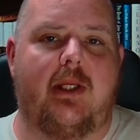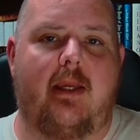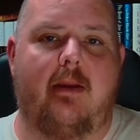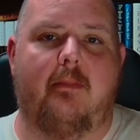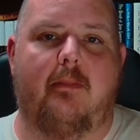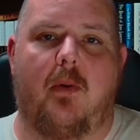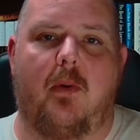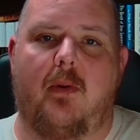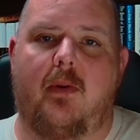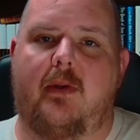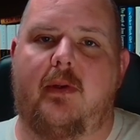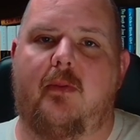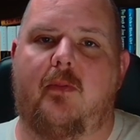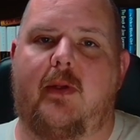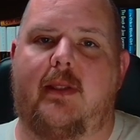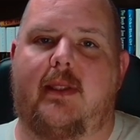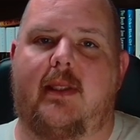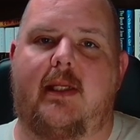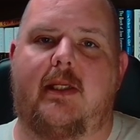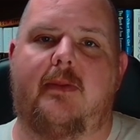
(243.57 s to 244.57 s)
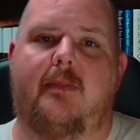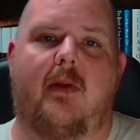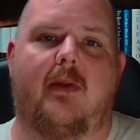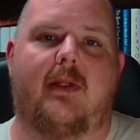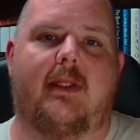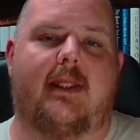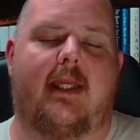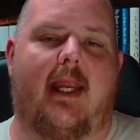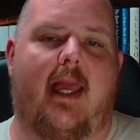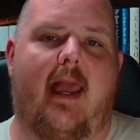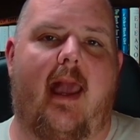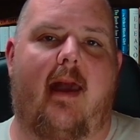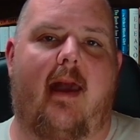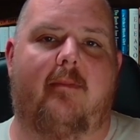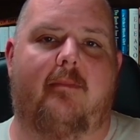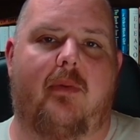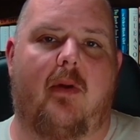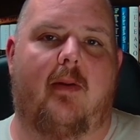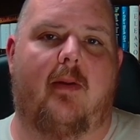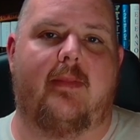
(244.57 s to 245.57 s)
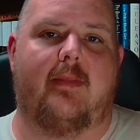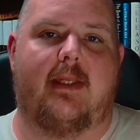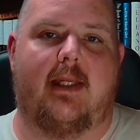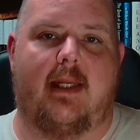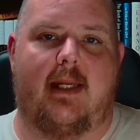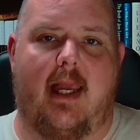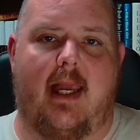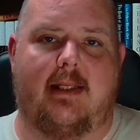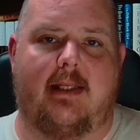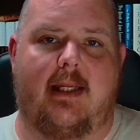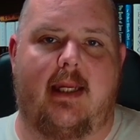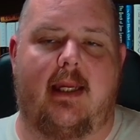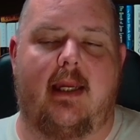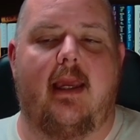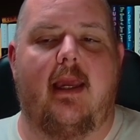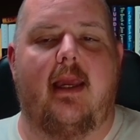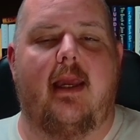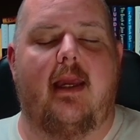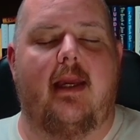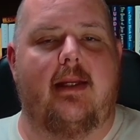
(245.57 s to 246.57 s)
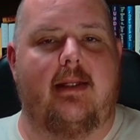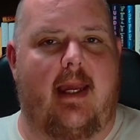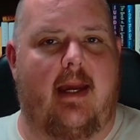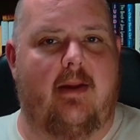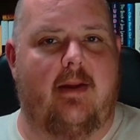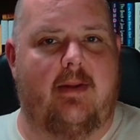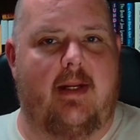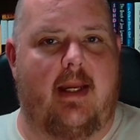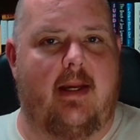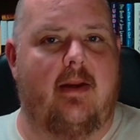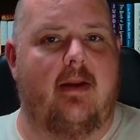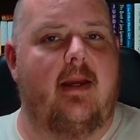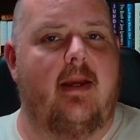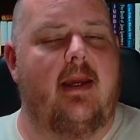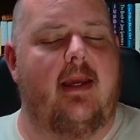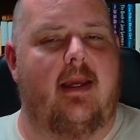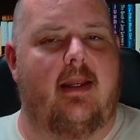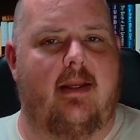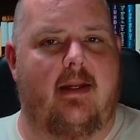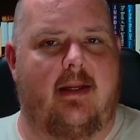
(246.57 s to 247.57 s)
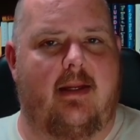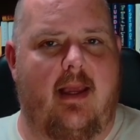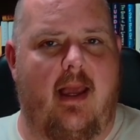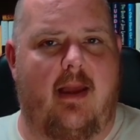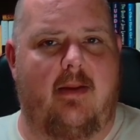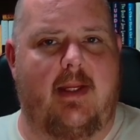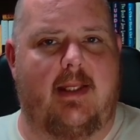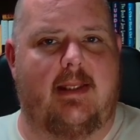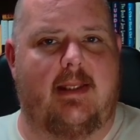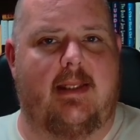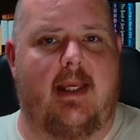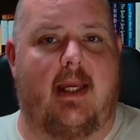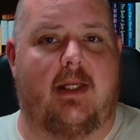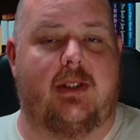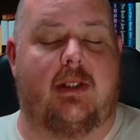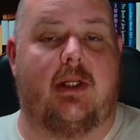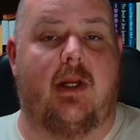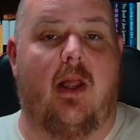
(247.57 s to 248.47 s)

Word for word: important with these books that I have problems connecting down there in the comment section.